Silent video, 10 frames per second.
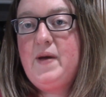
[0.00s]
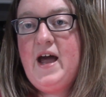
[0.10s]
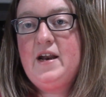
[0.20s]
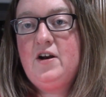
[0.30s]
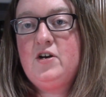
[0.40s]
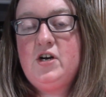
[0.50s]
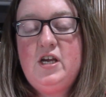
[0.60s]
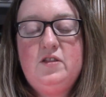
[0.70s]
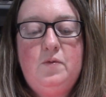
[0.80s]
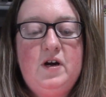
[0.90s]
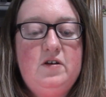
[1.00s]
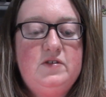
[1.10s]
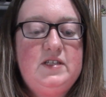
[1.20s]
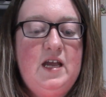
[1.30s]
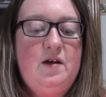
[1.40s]
pad underneath where you
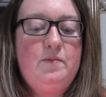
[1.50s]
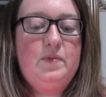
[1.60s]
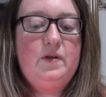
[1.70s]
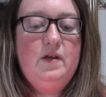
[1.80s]
stamp.